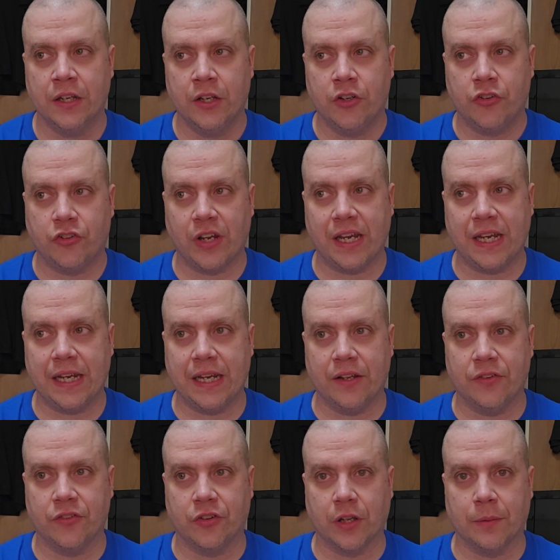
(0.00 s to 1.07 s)
Shay
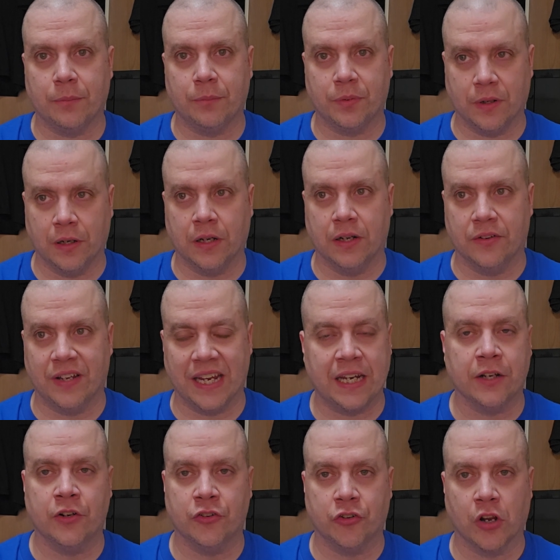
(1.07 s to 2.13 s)
ends up
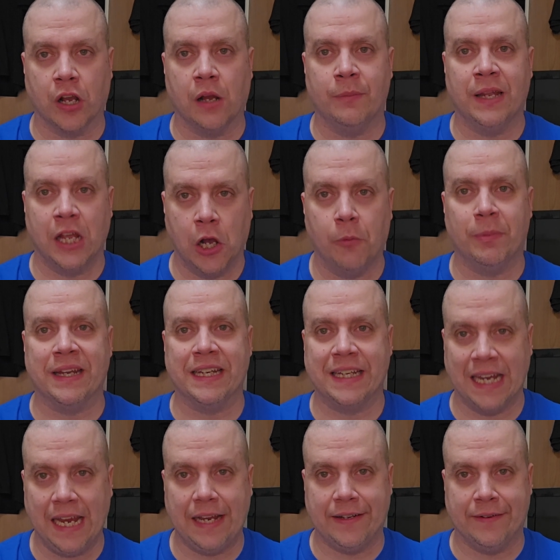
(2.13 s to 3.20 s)
taking a job helping
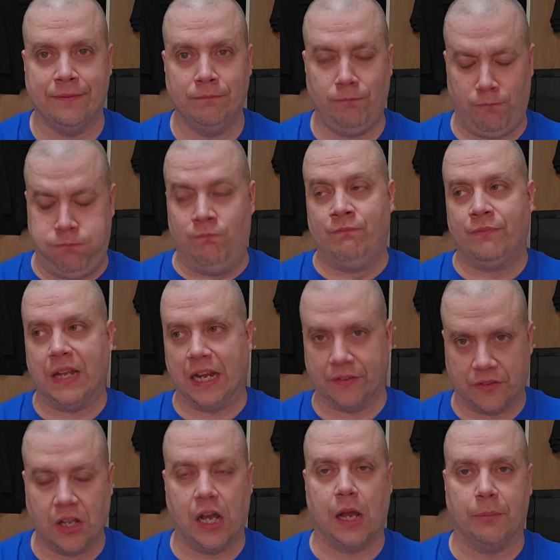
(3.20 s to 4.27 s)
Kate at
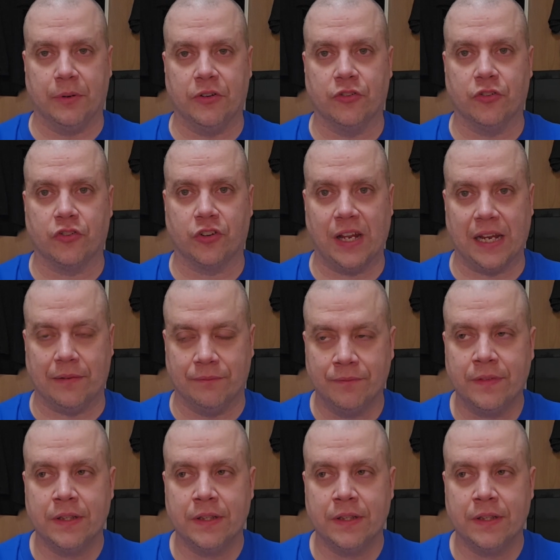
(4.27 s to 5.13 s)
the Hopkins Estate.